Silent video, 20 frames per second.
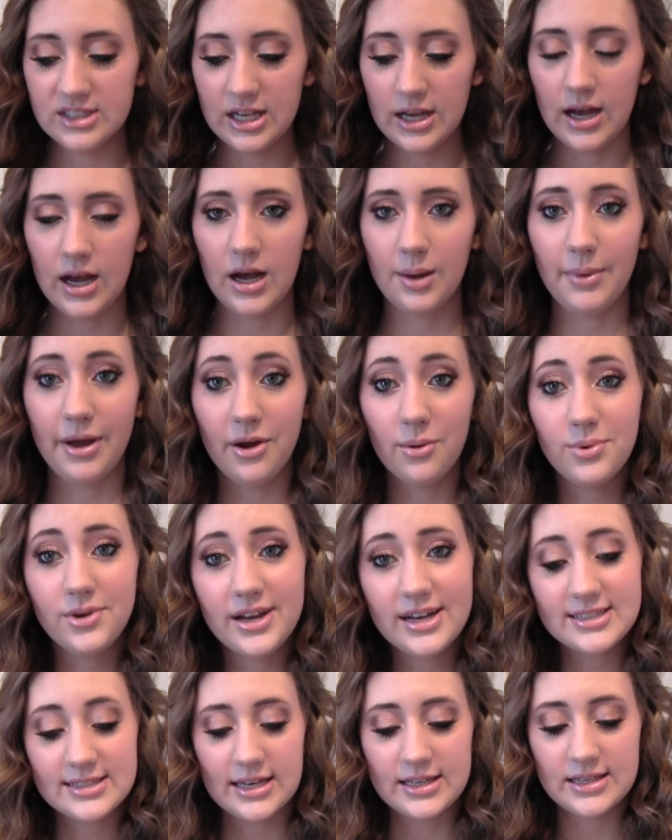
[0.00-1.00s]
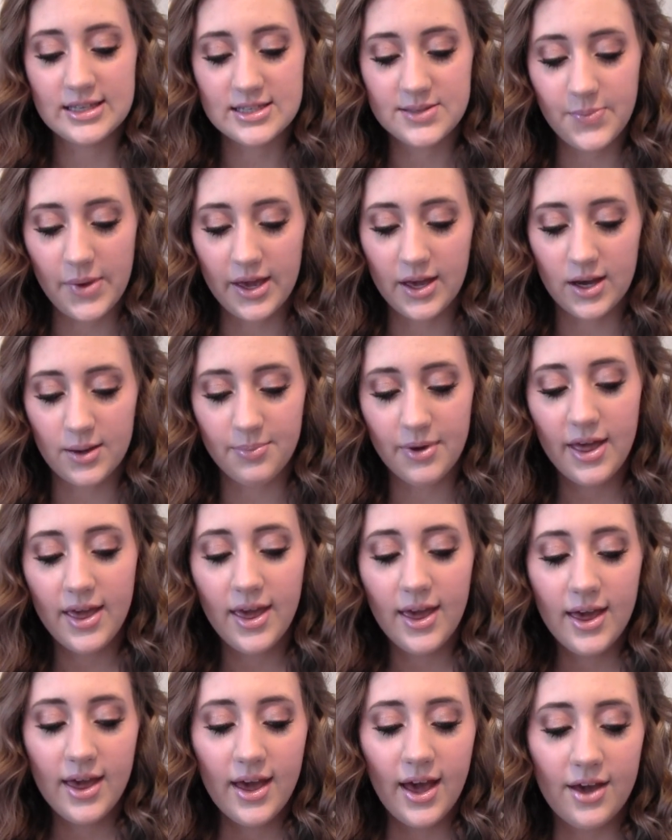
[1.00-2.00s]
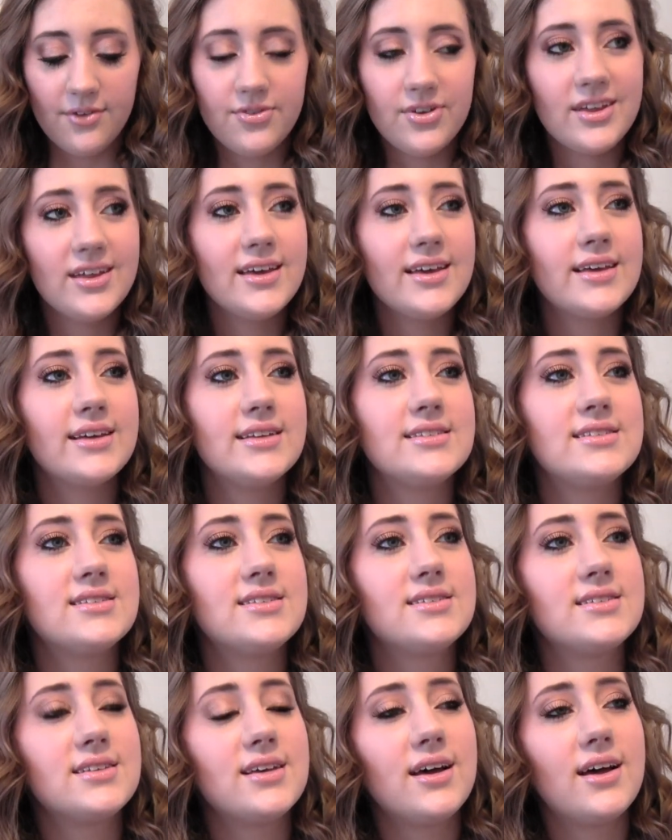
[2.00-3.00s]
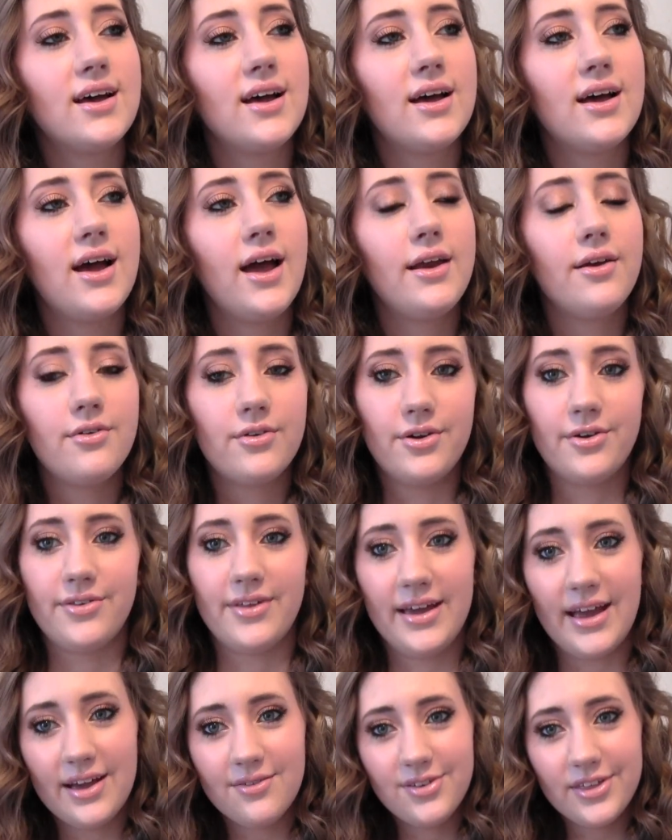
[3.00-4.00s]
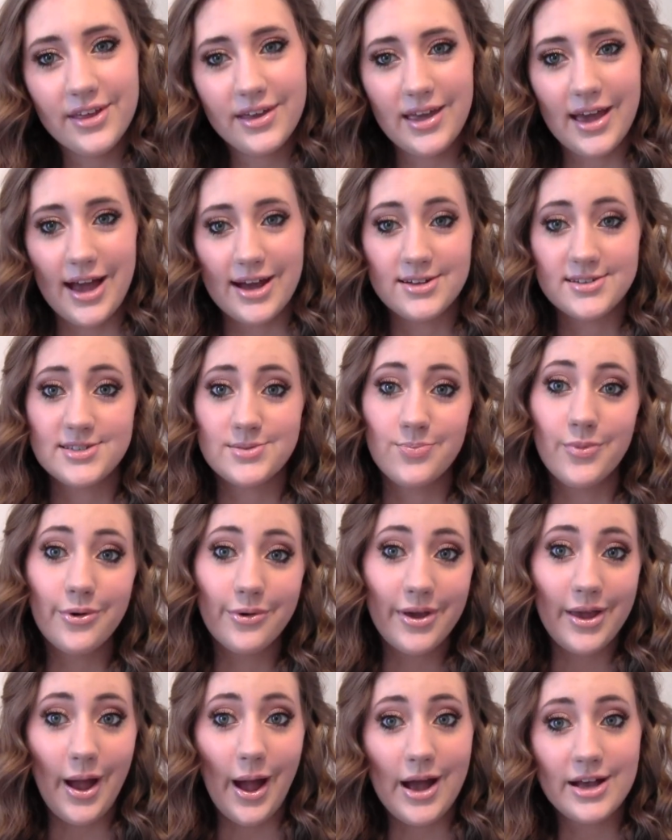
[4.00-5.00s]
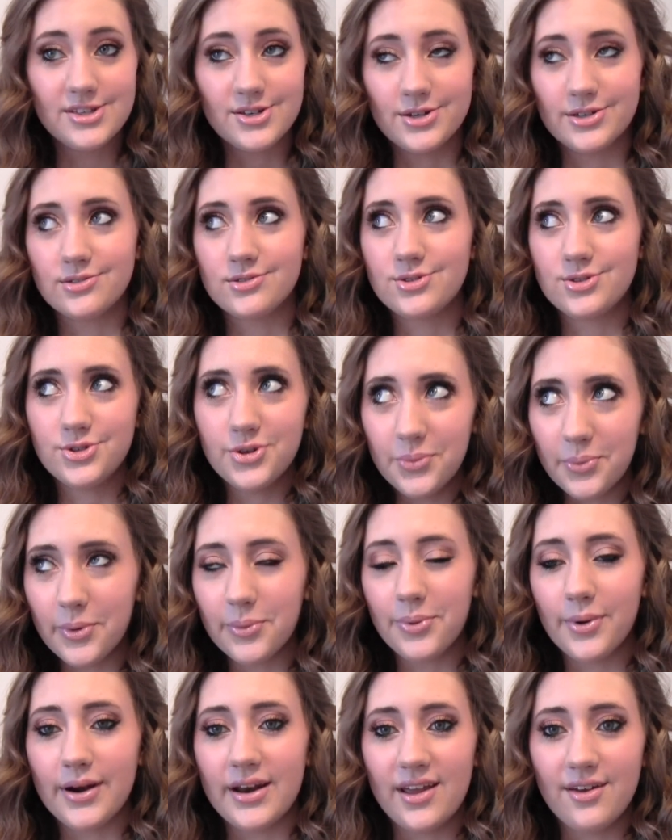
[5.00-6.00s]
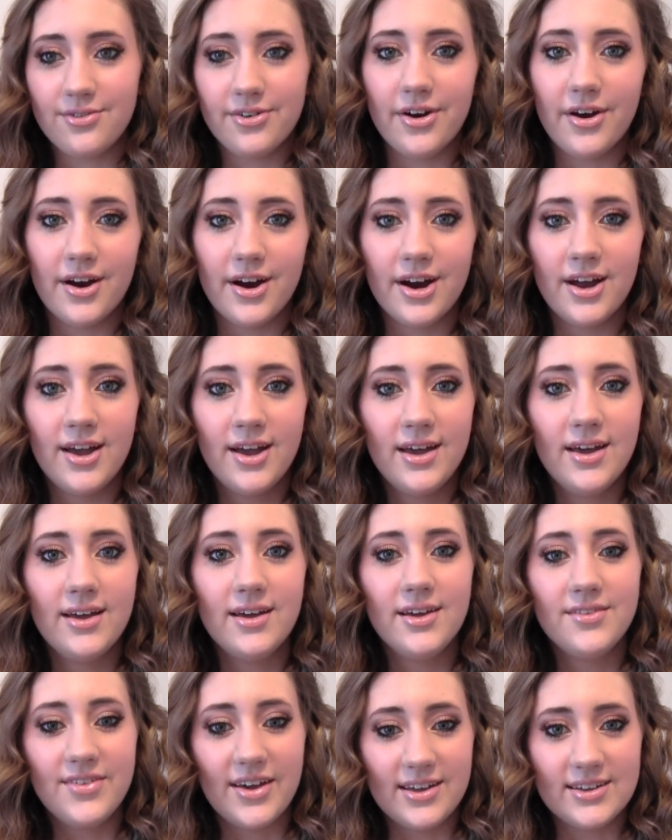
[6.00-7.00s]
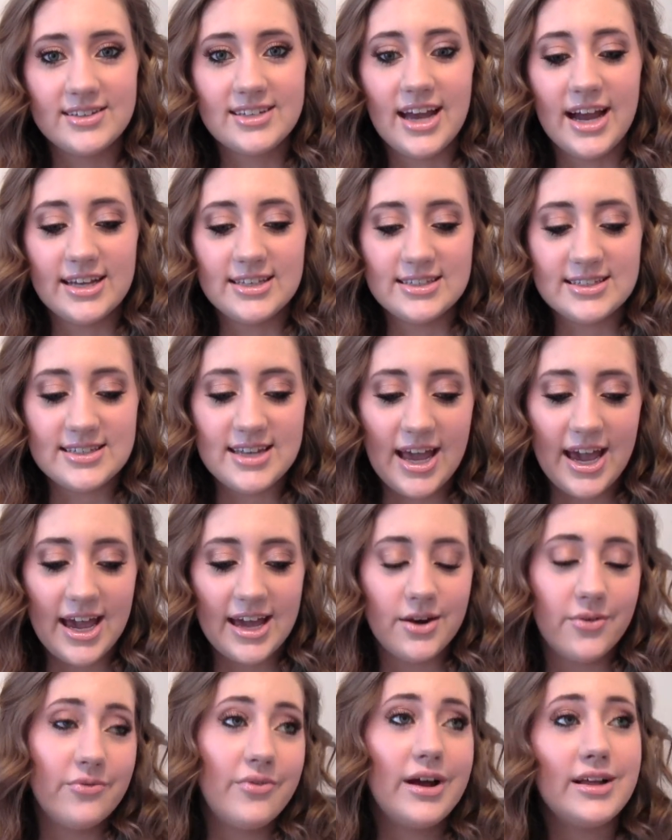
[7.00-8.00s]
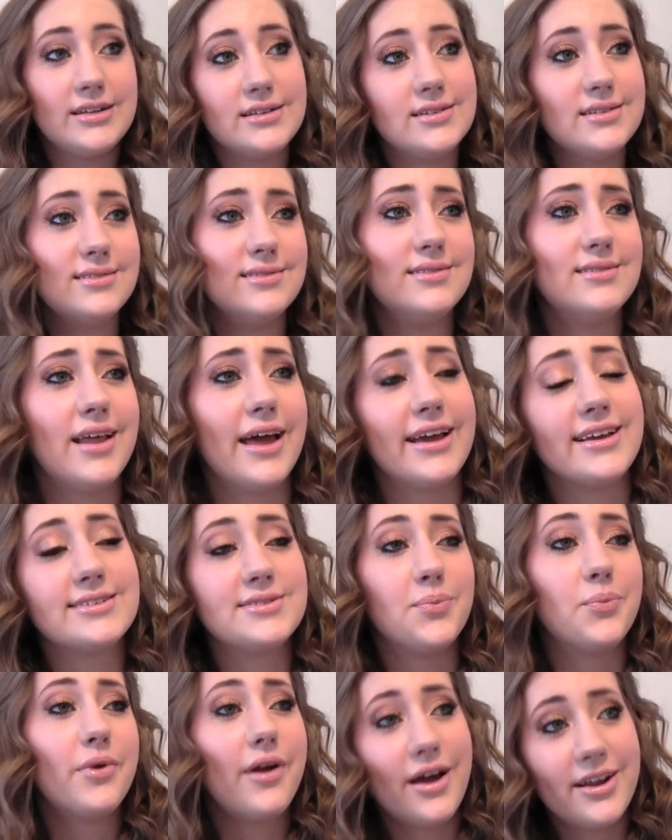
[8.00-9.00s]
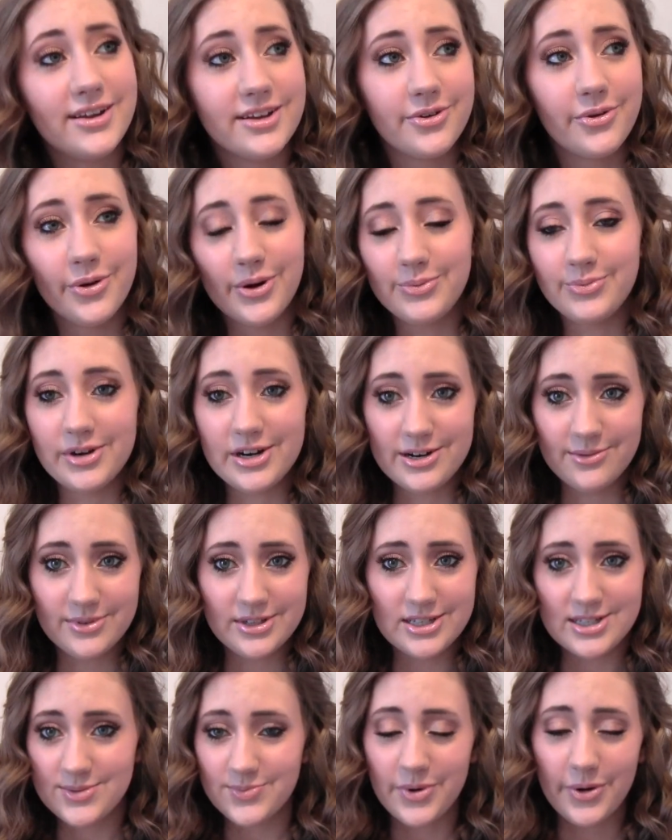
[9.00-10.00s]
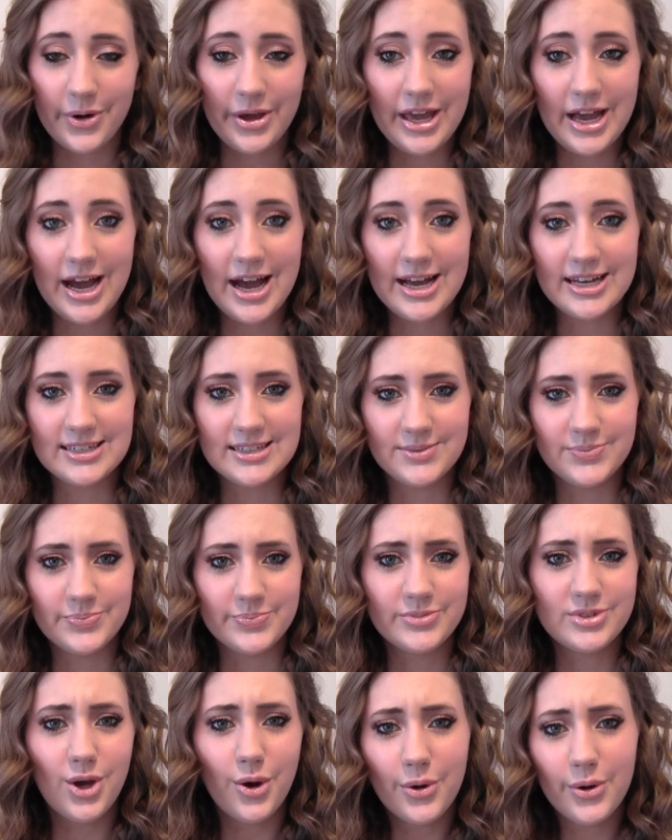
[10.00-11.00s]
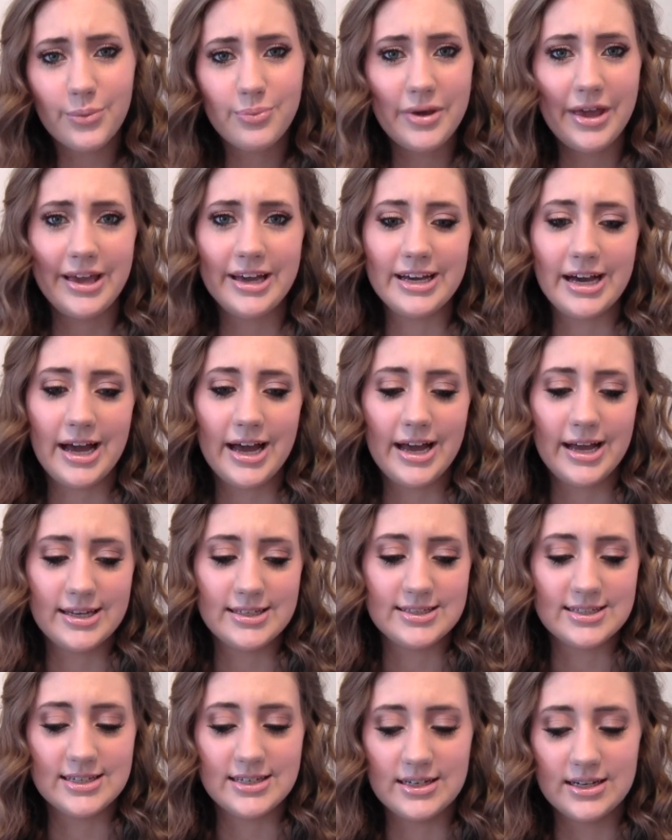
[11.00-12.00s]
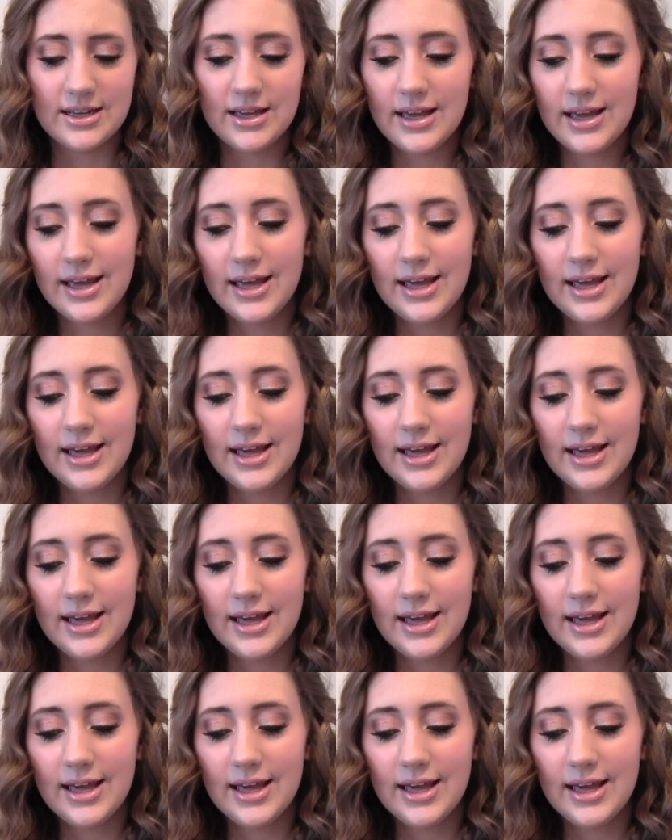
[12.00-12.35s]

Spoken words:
I hope you guys like this makeup. I feel like it's, I don't know, like, I feel like, yeah, smoky eyes are super pretty for Valentine's Day, and red, like some red incorporated with the smoky eyes, and total pink eyes, and